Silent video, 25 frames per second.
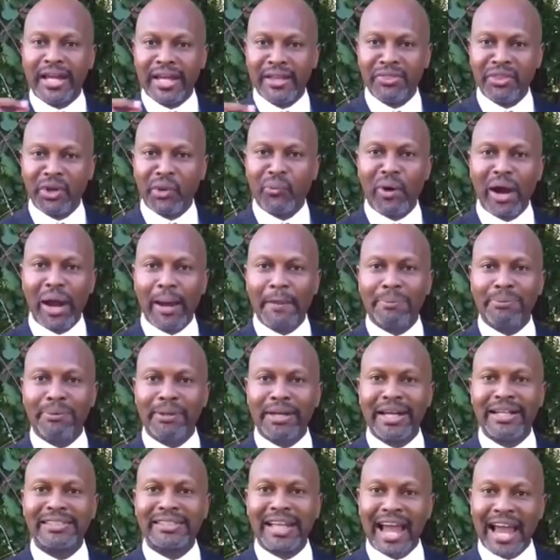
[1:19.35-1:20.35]
in the right
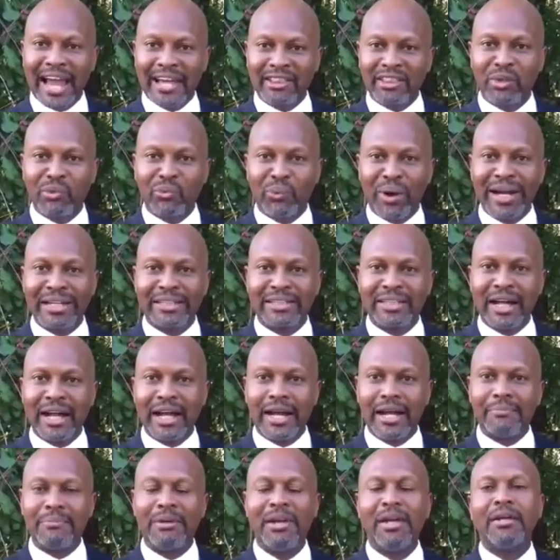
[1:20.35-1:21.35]
place at the right
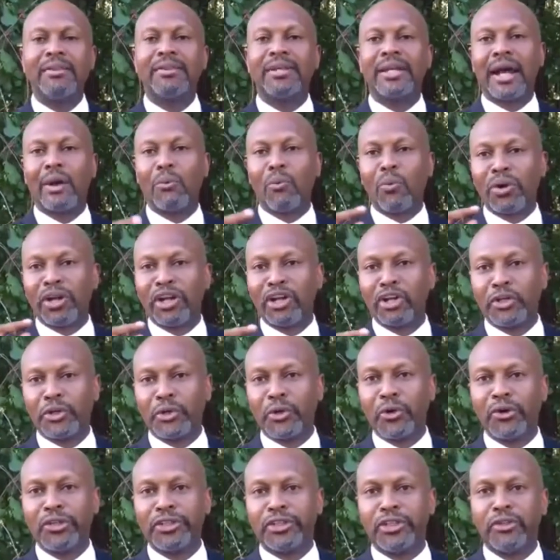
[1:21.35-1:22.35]
time, then I want to
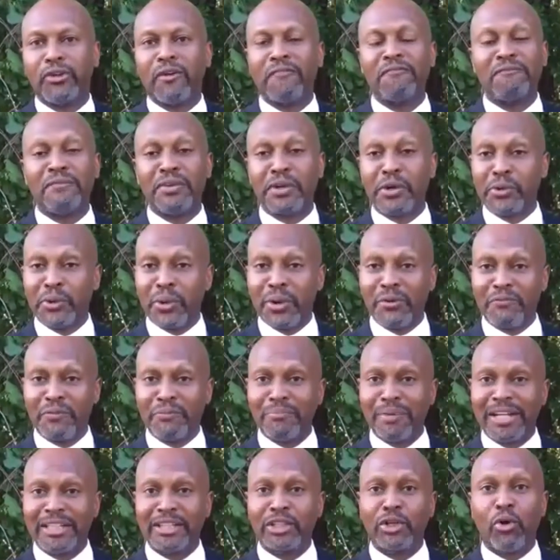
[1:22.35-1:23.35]
encourage you to fill your
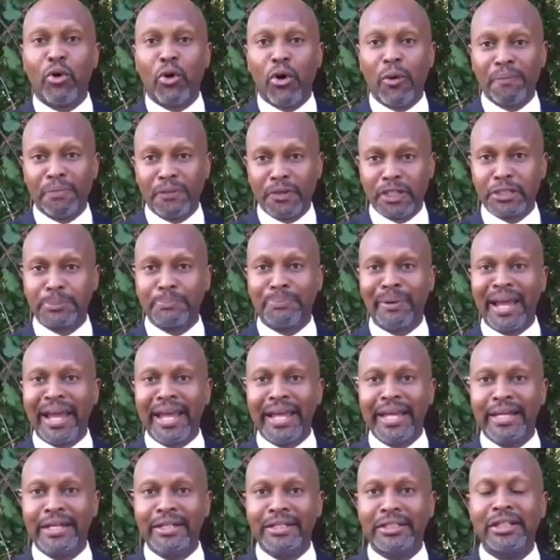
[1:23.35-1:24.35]
information on this
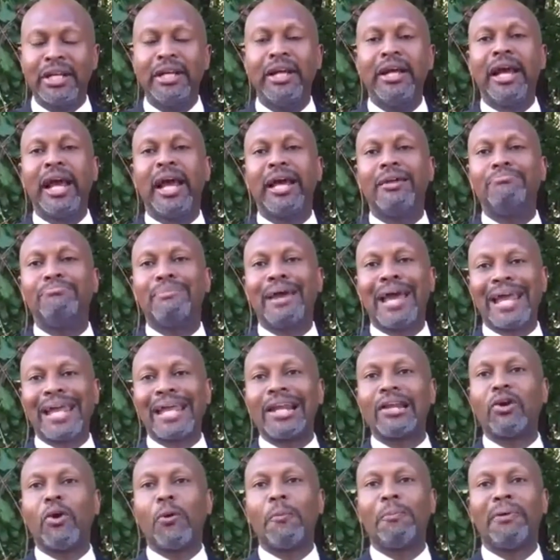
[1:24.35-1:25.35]
page, and
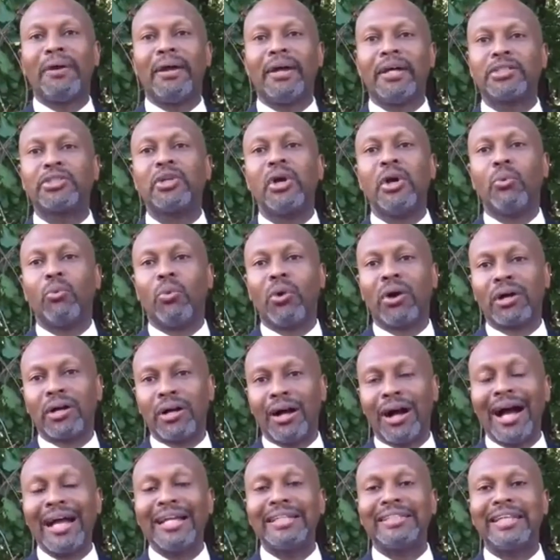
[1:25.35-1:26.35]
Manny Lopez will
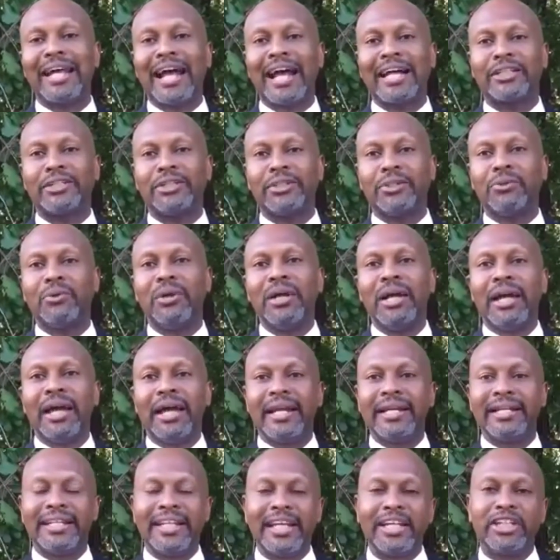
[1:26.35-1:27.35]
contact you
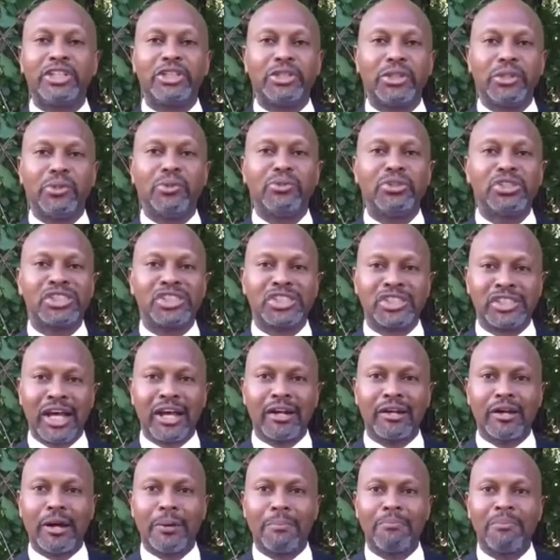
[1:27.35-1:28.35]
and get you
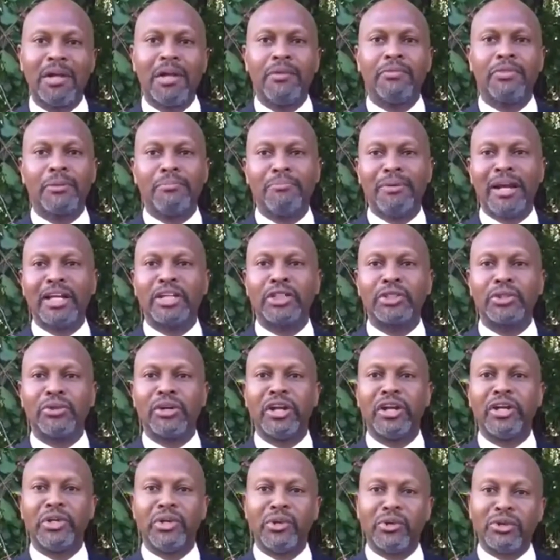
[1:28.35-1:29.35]
set up to make sure
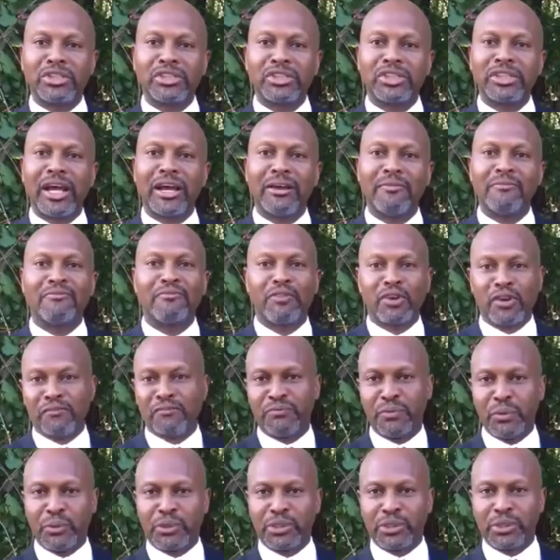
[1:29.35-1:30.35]
that you're set for the
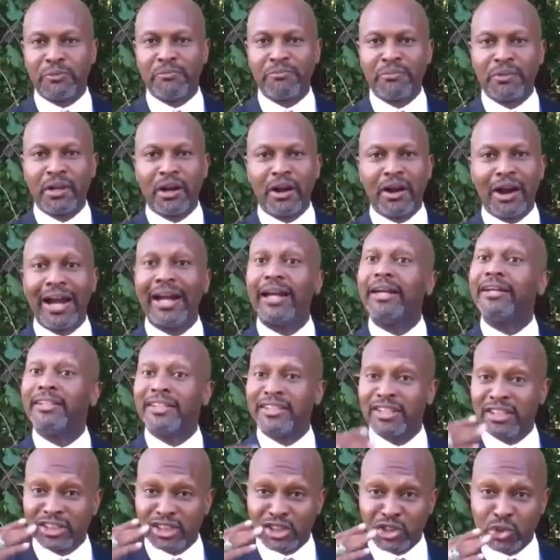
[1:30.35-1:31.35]
future. All right,
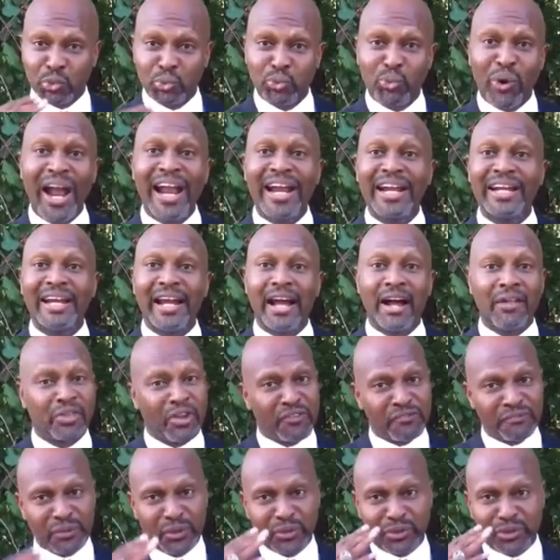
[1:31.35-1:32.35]
this is right now.
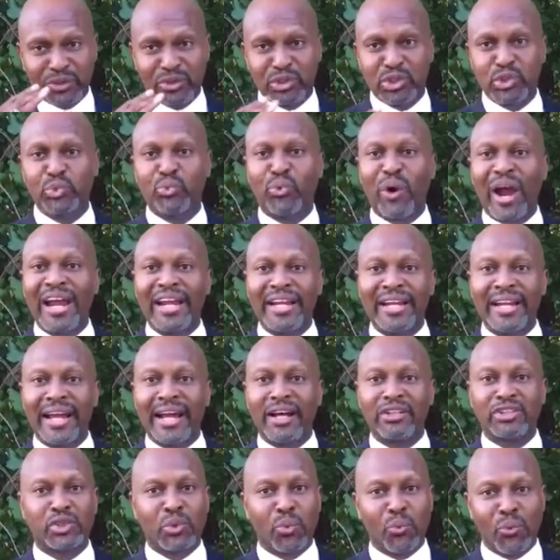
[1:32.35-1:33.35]
The future is right
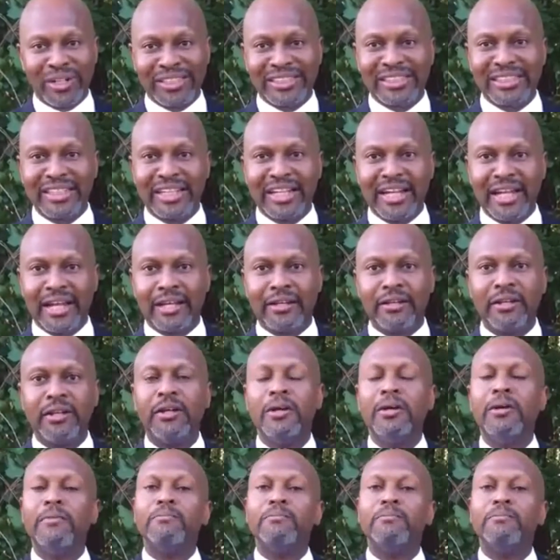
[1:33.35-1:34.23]
now. So once again,